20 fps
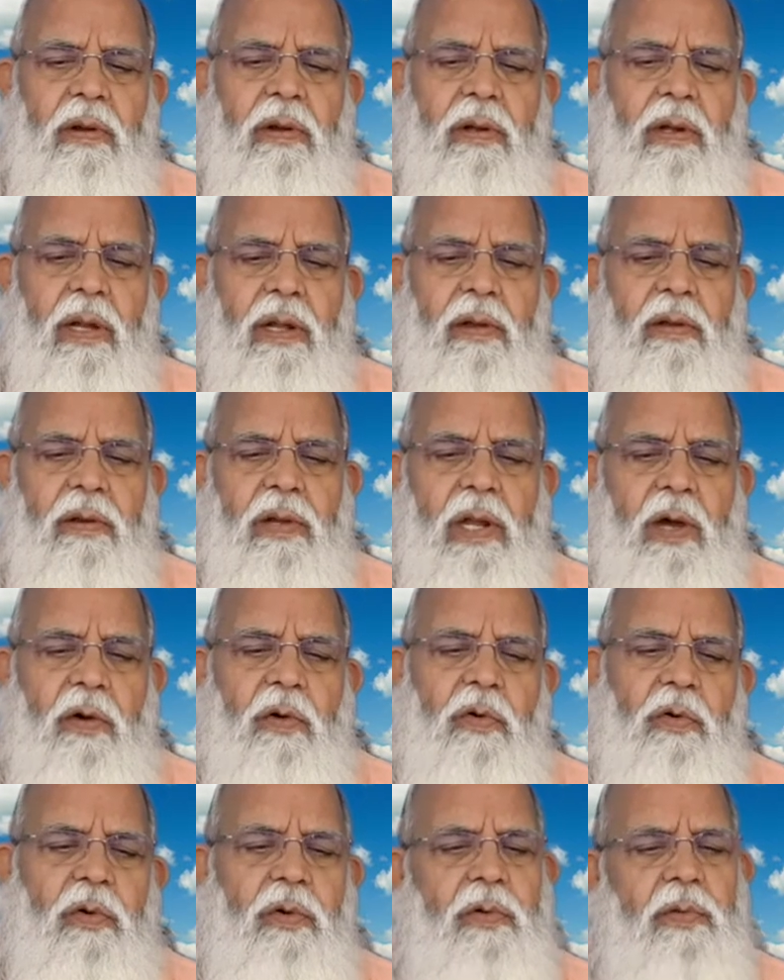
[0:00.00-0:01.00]
uh,
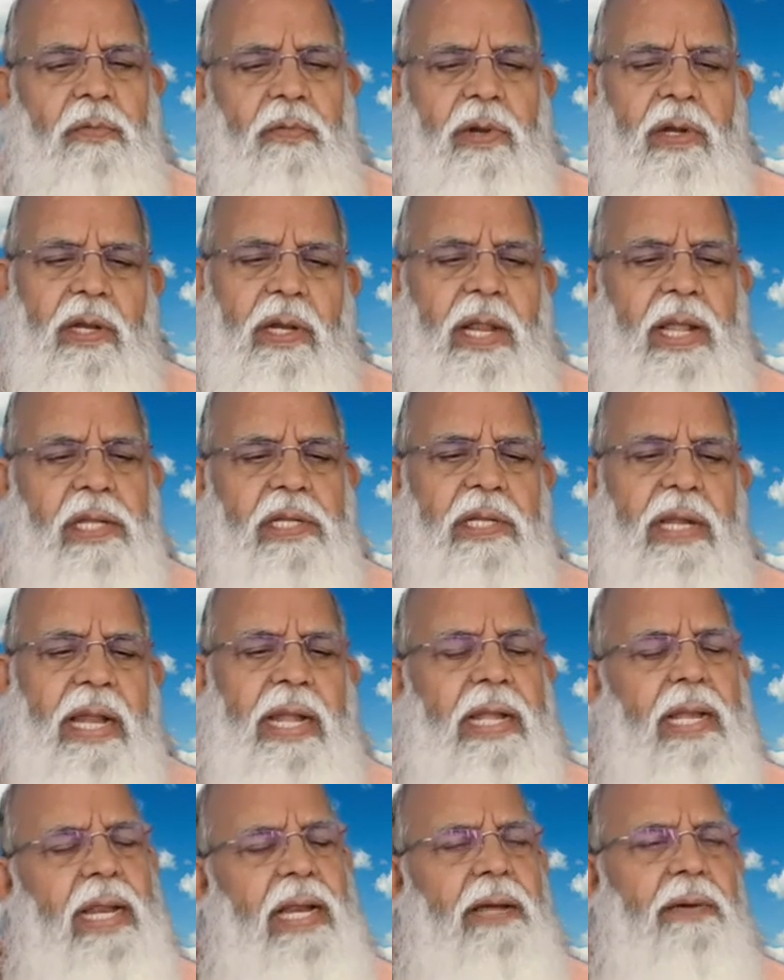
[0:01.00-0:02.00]
now next
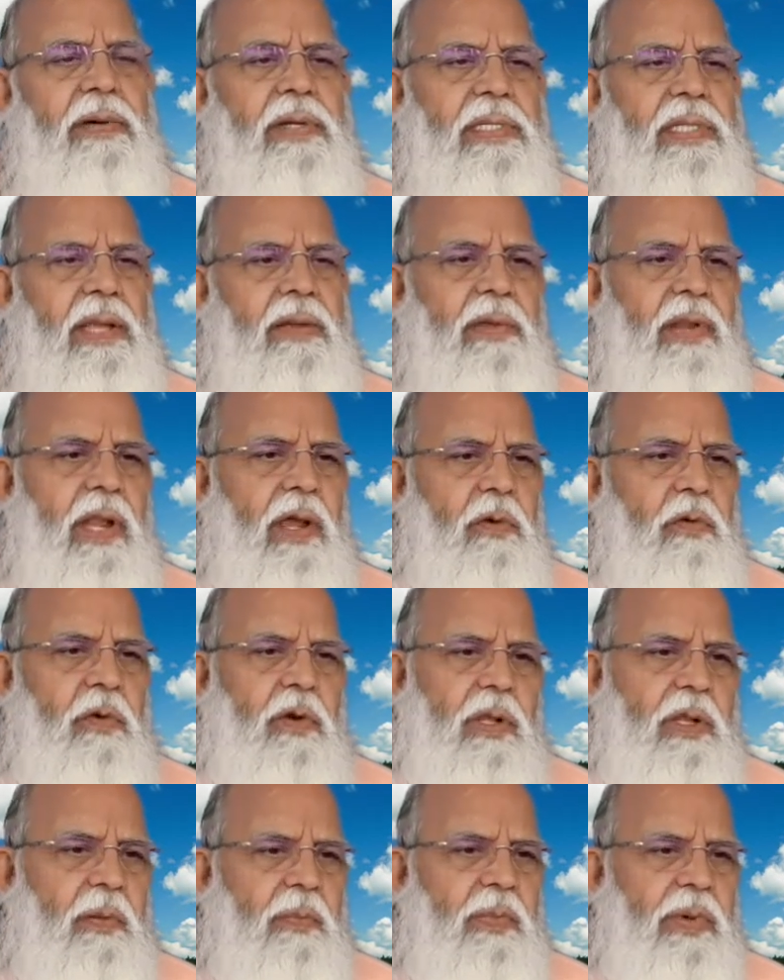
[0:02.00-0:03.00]
18 hours I will have
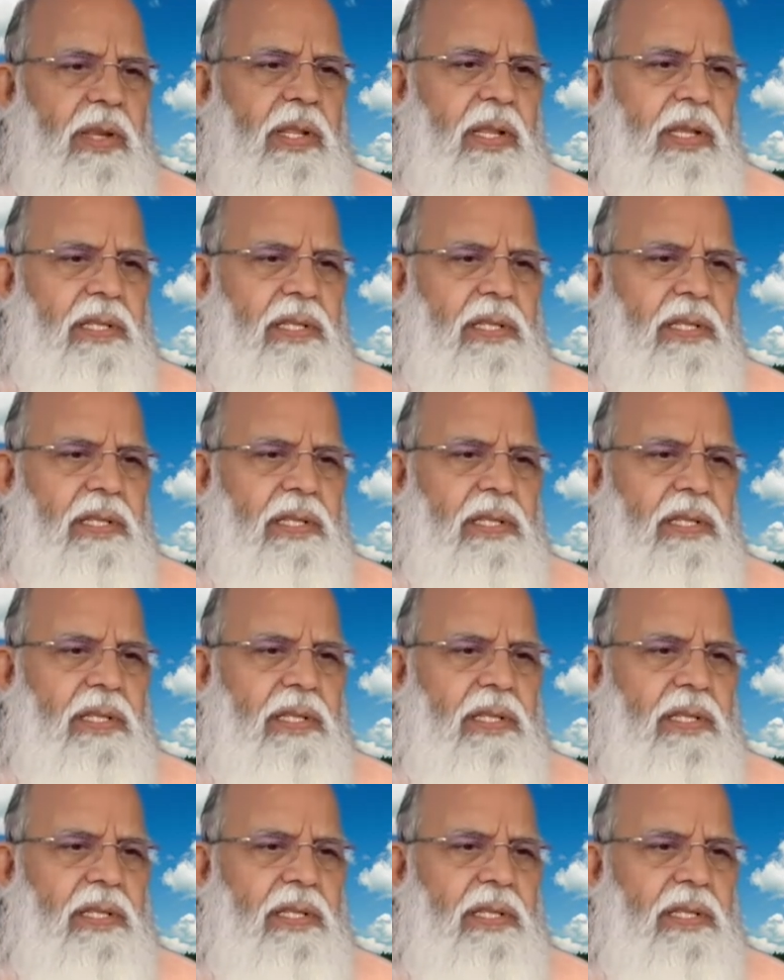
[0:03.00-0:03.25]
good company.